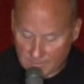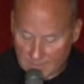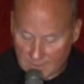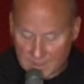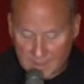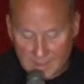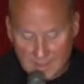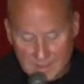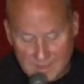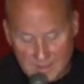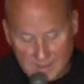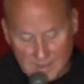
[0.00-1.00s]
I think
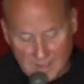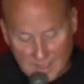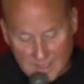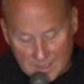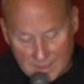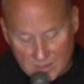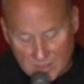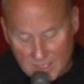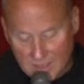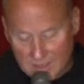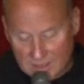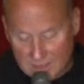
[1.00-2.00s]
this is the
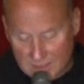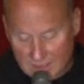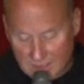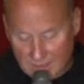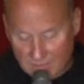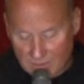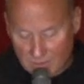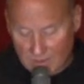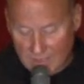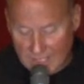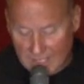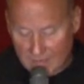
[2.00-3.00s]
challenge and the gift that
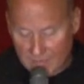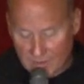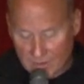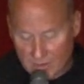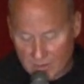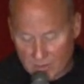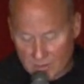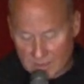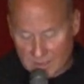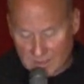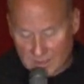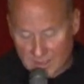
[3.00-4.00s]
we have in the Eucharist
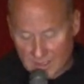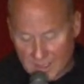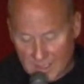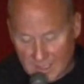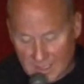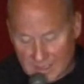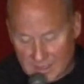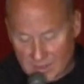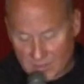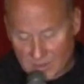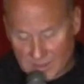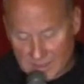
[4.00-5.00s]
is, is to
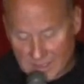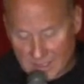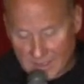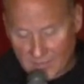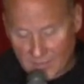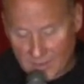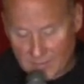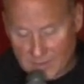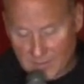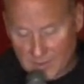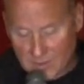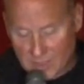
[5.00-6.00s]
receive him, to
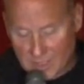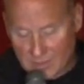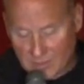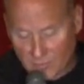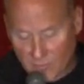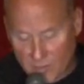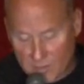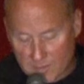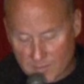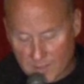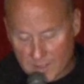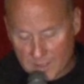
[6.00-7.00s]
be
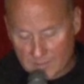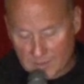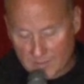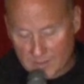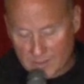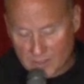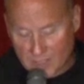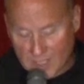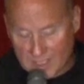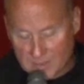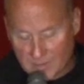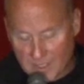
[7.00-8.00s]
transformed by him, to be
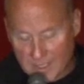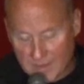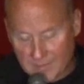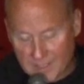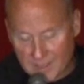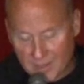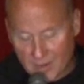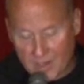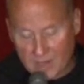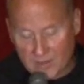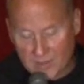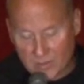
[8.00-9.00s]
changed by him, and go
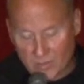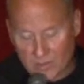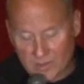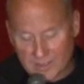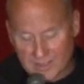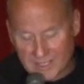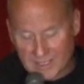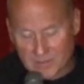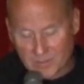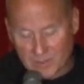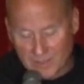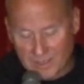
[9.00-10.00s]
out in a world that
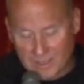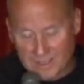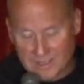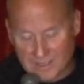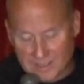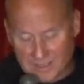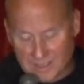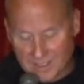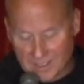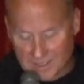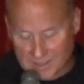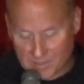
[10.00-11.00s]
desperately needs to see
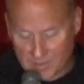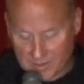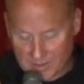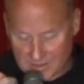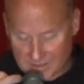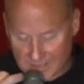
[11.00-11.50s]
and experience